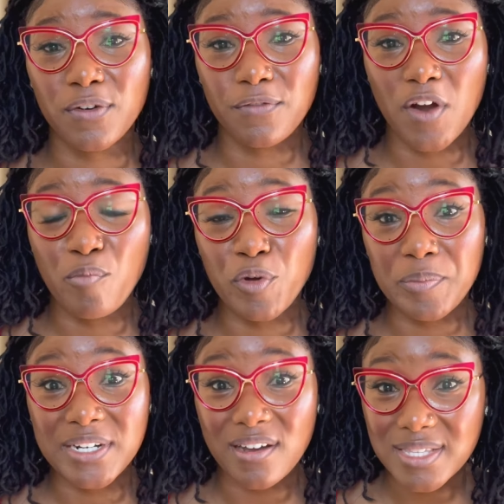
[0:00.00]
from
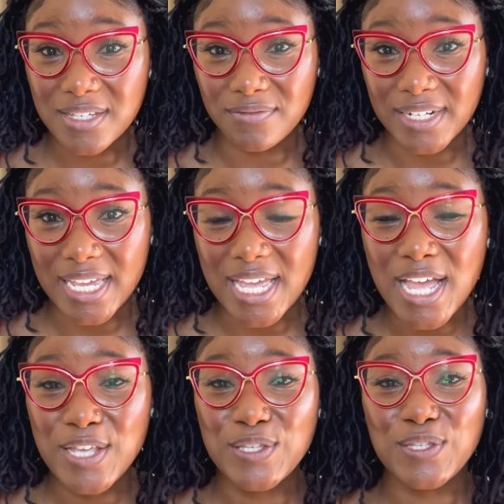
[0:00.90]
reproductively.
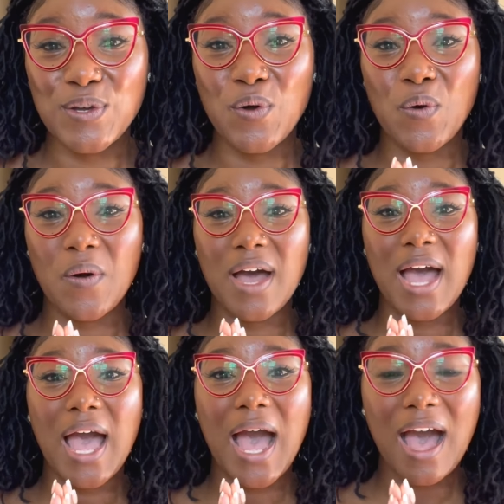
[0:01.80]
So
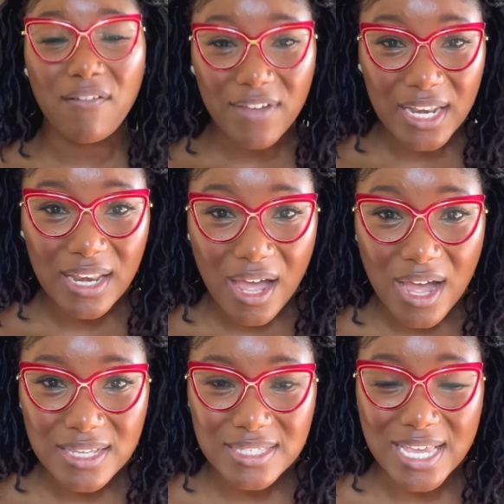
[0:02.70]
having
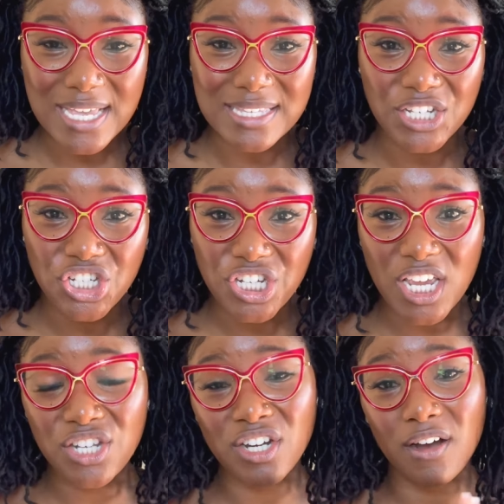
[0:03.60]
locks is a
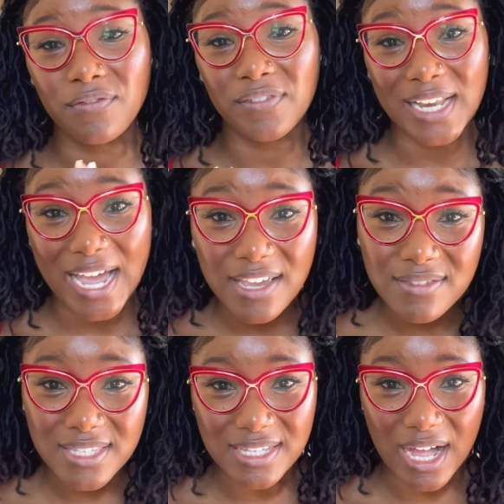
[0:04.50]
change of
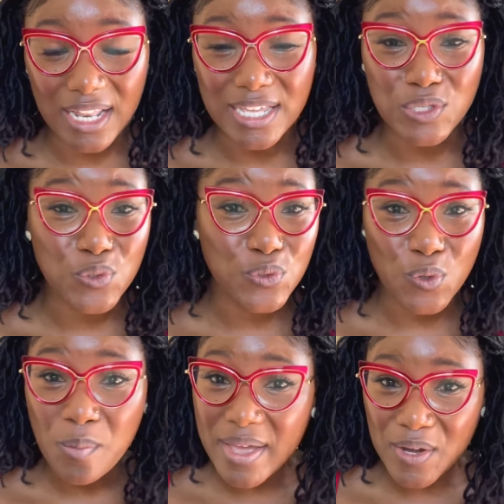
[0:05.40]
lifestyle in
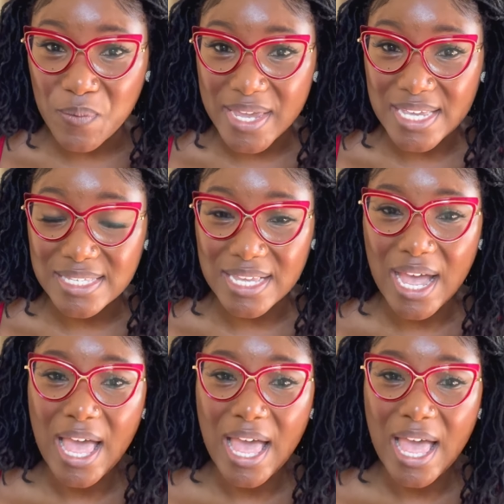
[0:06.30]
so many ways,